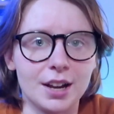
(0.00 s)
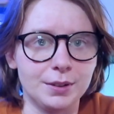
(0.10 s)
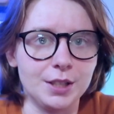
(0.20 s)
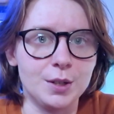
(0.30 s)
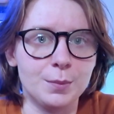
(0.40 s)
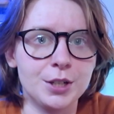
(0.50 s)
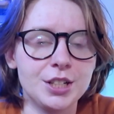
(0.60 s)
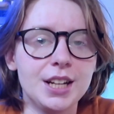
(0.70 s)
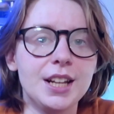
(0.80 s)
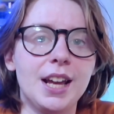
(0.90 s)
I really do
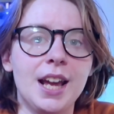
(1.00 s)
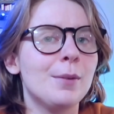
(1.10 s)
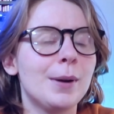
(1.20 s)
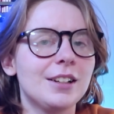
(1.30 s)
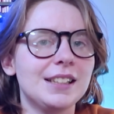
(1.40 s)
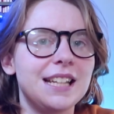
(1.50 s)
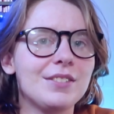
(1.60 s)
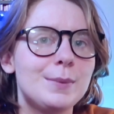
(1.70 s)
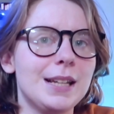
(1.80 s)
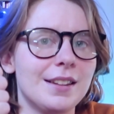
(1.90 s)
appreciate it. Apparently
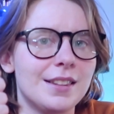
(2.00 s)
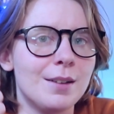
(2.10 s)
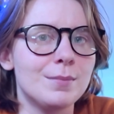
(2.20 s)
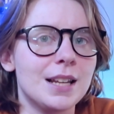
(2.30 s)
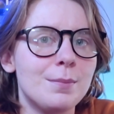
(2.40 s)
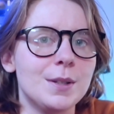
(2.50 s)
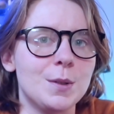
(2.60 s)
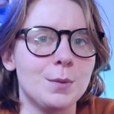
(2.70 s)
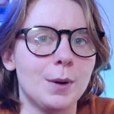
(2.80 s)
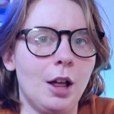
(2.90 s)
giving me a thumbs up is
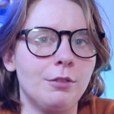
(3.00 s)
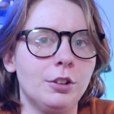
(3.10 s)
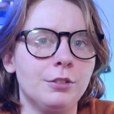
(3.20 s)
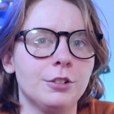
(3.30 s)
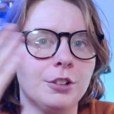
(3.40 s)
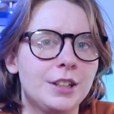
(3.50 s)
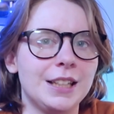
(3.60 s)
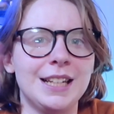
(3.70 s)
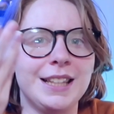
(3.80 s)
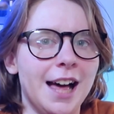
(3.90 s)
super helpful for
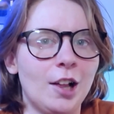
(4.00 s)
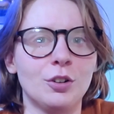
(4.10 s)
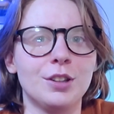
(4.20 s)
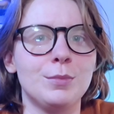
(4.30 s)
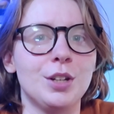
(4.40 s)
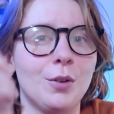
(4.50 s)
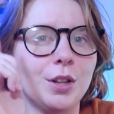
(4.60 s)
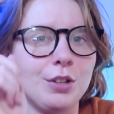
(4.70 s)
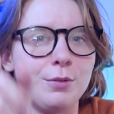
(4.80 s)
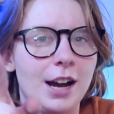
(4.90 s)
getting the algorithm to know
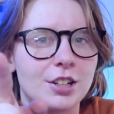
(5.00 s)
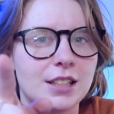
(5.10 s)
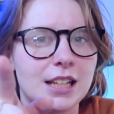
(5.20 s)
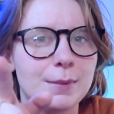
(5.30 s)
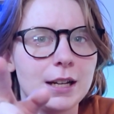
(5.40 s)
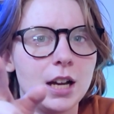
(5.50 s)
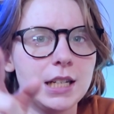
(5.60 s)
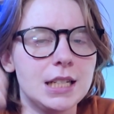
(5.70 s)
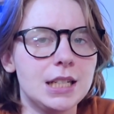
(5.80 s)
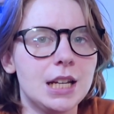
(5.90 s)
that you actually like my
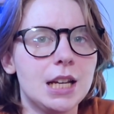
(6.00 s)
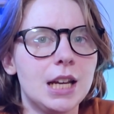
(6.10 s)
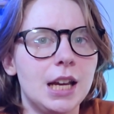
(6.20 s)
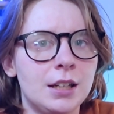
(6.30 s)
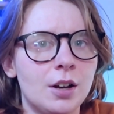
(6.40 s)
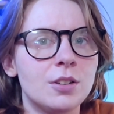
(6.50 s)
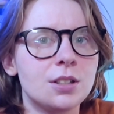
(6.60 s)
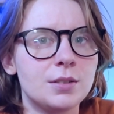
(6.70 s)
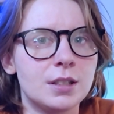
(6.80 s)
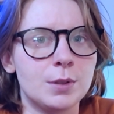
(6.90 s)
content. And
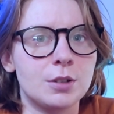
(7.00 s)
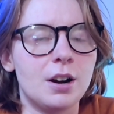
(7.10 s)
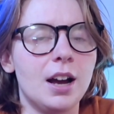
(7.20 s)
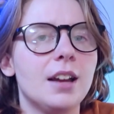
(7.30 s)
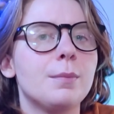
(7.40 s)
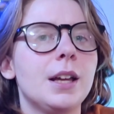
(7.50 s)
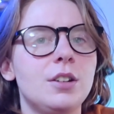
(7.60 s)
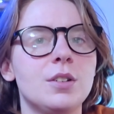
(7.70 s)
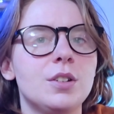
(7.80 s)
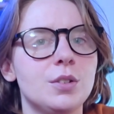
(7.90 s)
also subscribe,
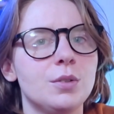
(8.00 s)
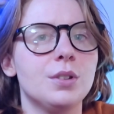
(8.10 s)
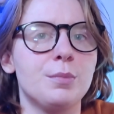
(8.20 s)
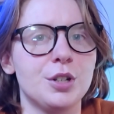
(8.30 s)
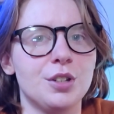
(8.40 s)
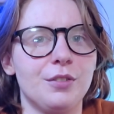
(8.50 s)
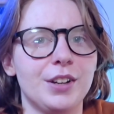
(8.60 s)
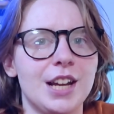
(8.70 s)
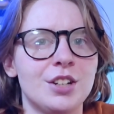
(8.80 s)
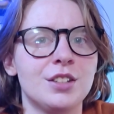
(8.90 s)
and you can do the push
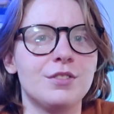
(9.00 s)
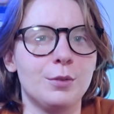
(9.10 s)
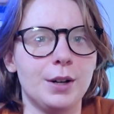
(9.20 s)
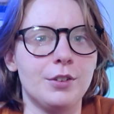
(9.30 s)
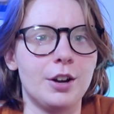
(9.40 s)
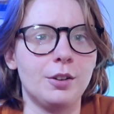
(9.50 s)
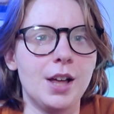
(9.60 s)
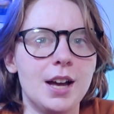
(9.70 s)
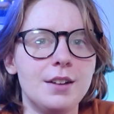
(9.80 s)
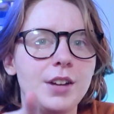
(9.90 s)
notifications for whenever I go
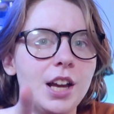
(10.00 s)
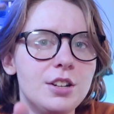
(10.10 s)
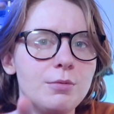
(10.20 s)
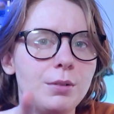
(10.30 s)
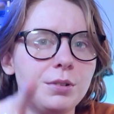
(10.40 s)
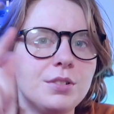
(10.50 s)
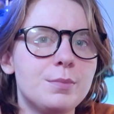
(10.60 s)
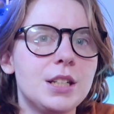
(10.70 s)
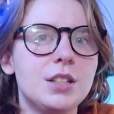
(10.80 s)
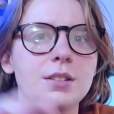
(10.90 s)
live, and you won't lose
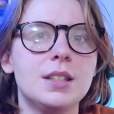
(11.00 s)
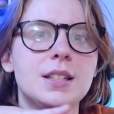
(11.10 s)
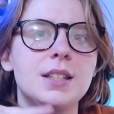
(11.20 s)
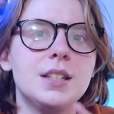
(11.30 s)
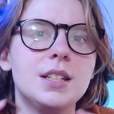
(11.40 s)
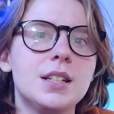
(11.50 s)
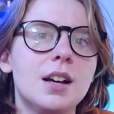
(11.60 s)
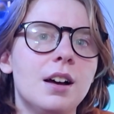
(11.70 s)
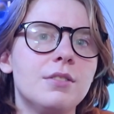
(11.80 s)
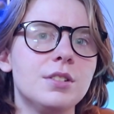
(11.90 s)
me to the sea
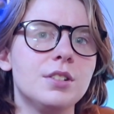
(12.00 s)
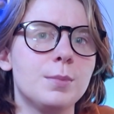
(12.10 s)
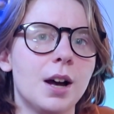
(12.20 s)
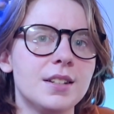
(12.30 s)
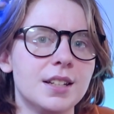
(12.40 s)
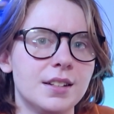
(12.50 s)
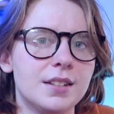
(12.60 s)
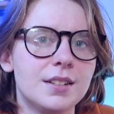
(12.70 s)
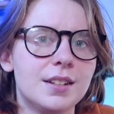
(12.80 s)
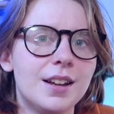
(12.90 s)
of YouTube content.